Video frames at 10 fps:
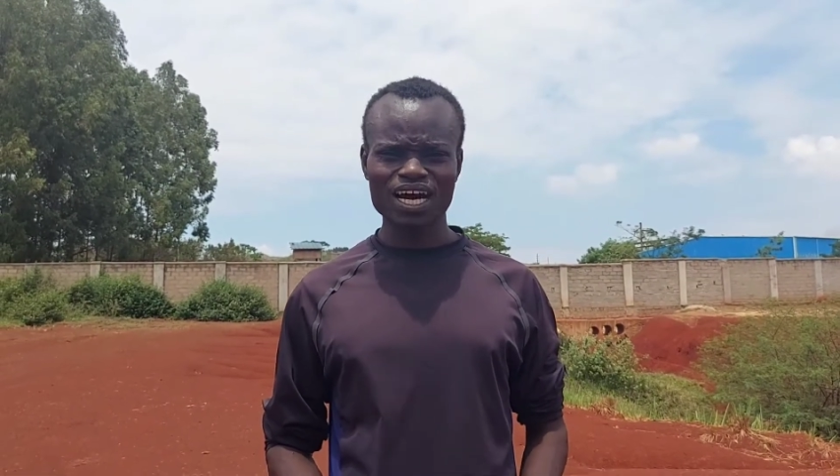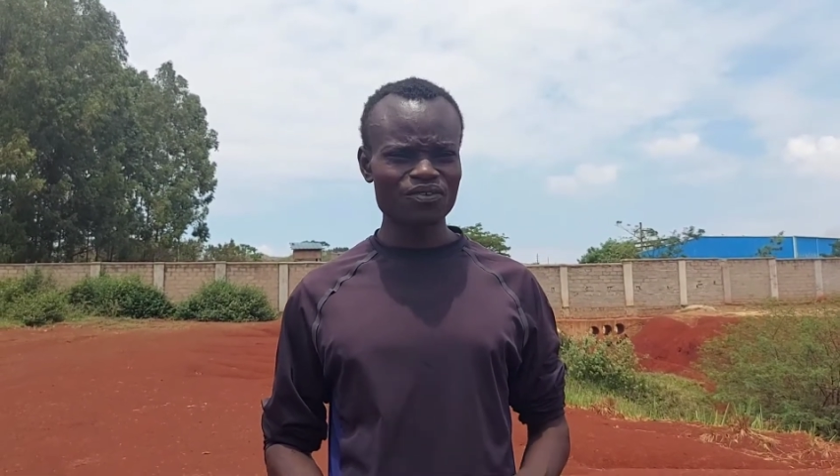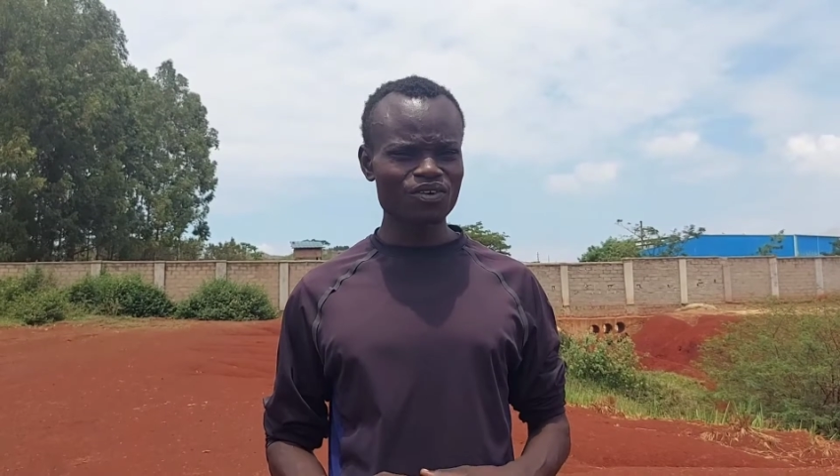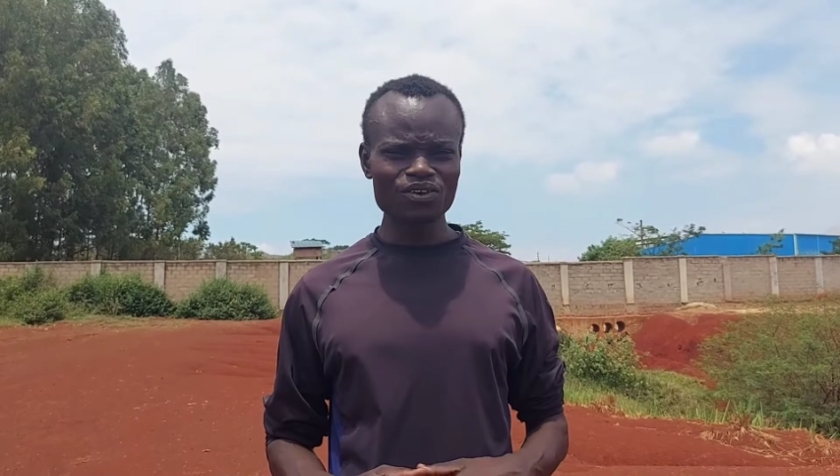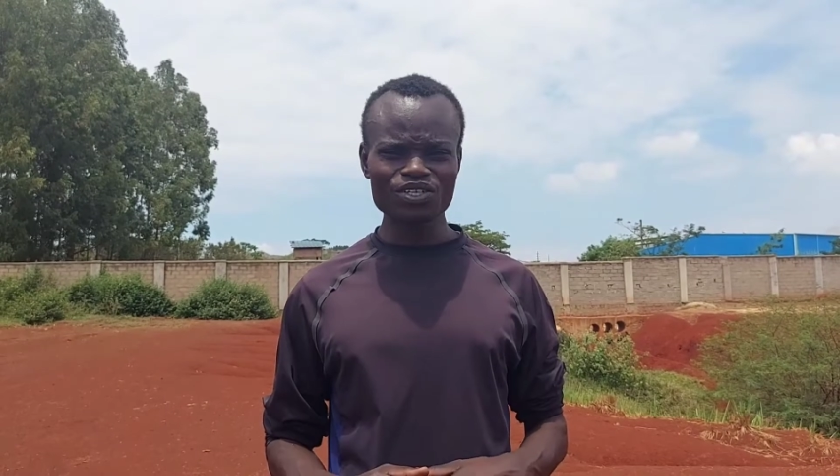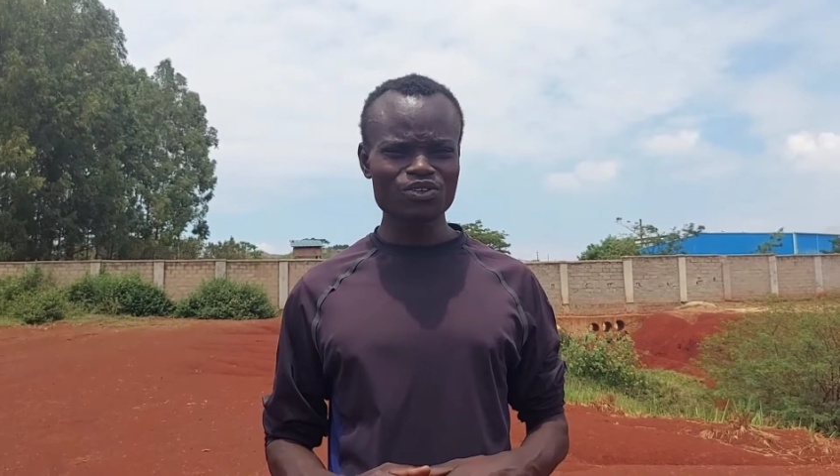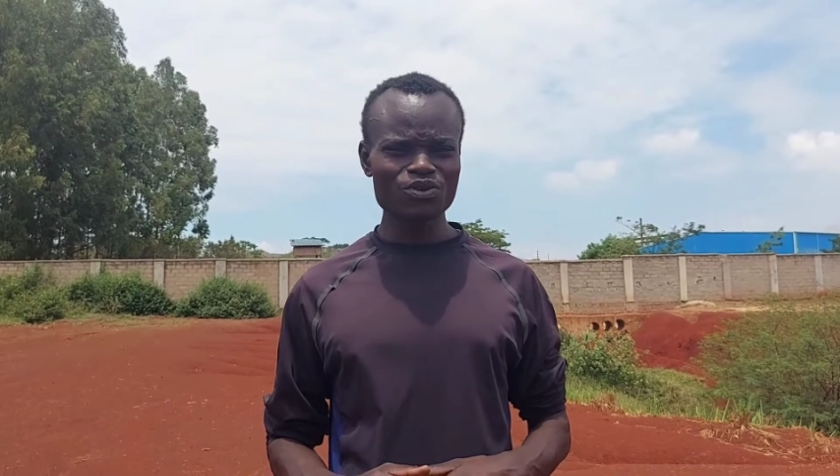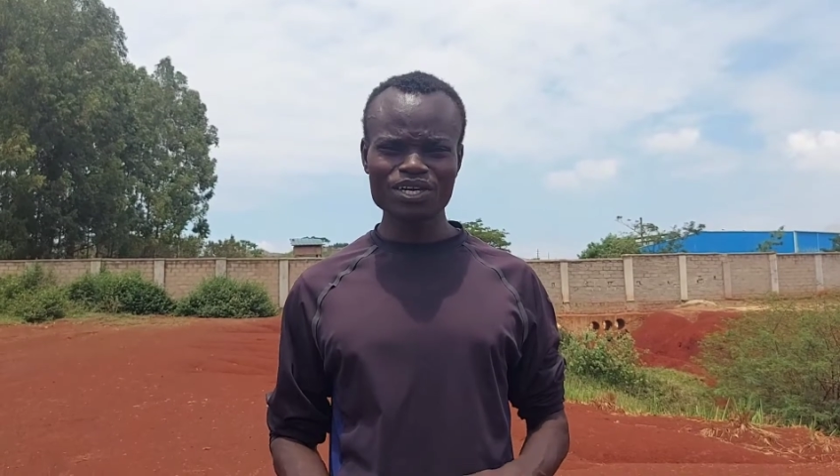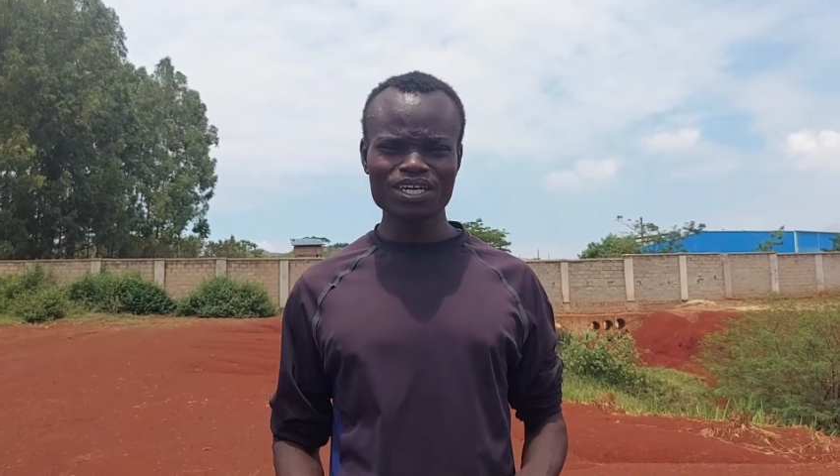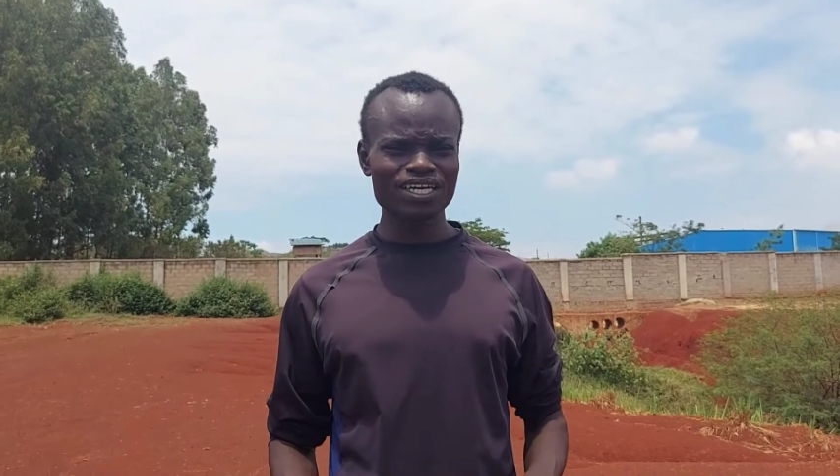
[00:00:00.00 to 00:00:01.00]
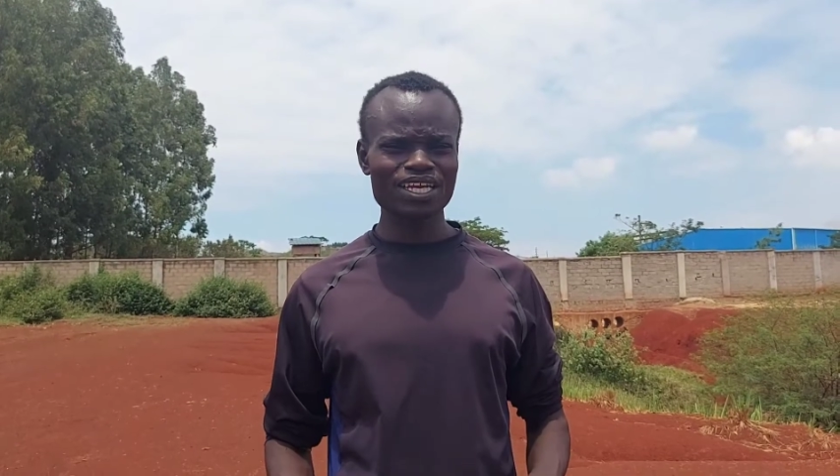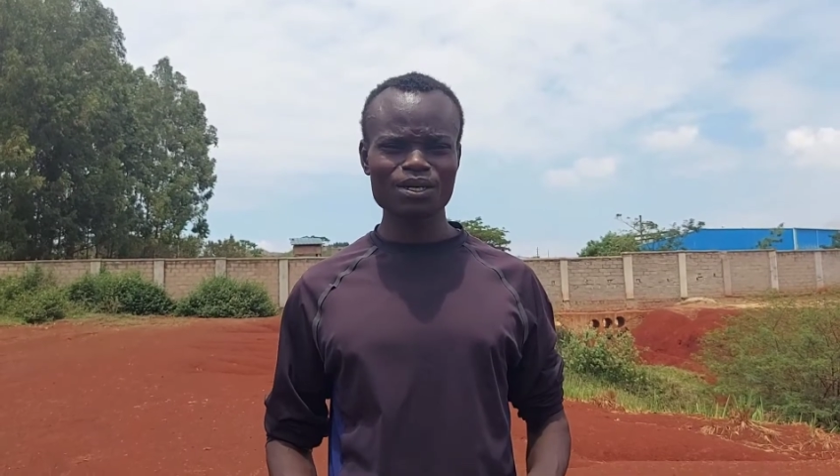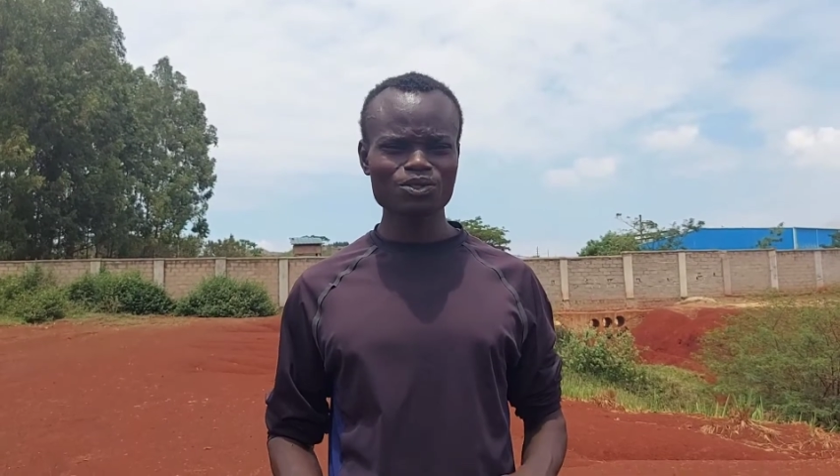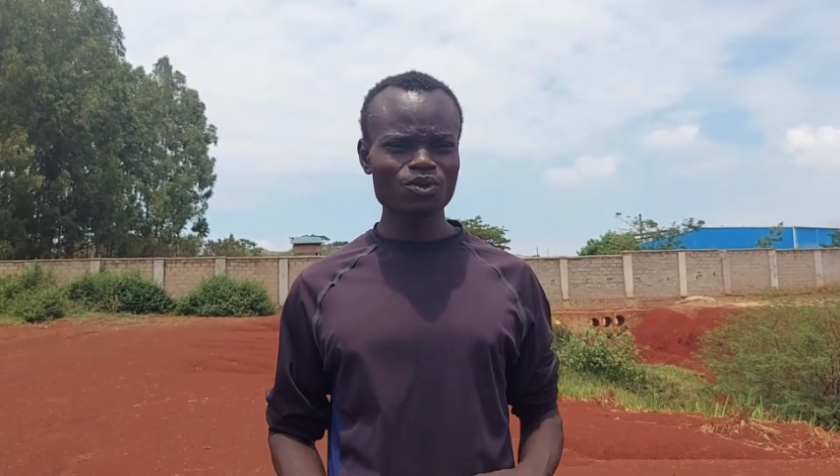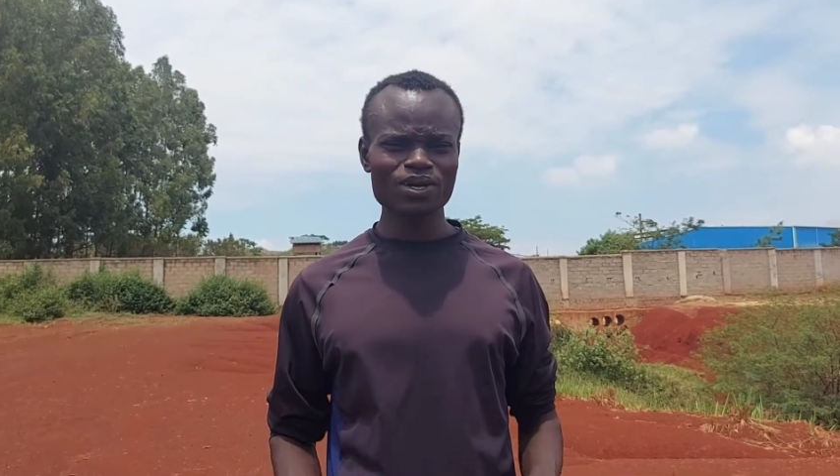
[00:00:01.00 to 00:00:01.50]
I've got this trick
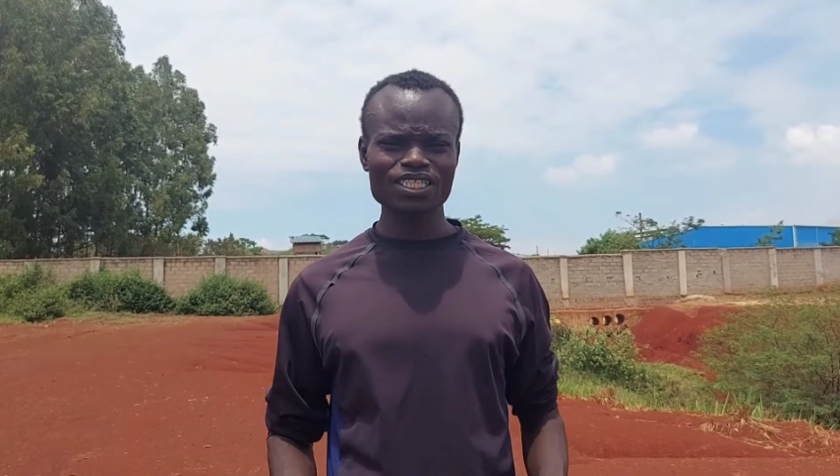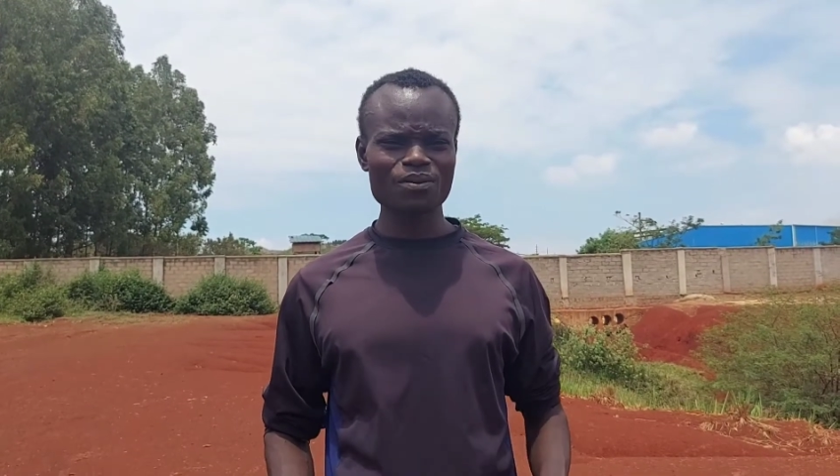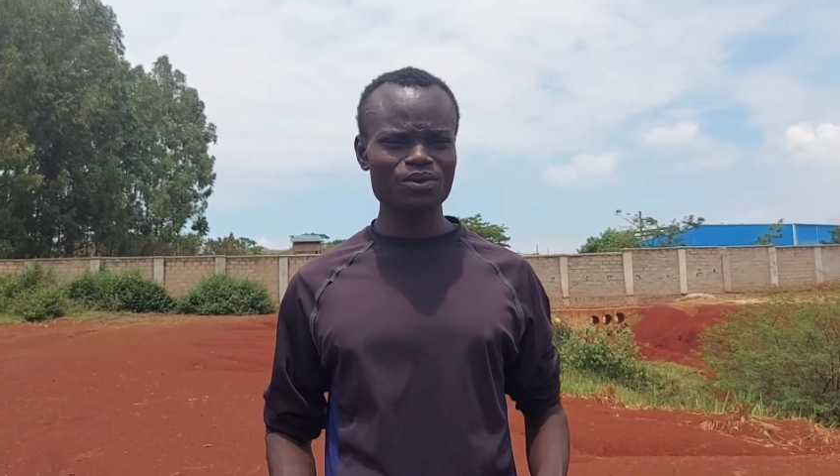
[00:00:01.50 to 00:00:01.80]
and I'm so much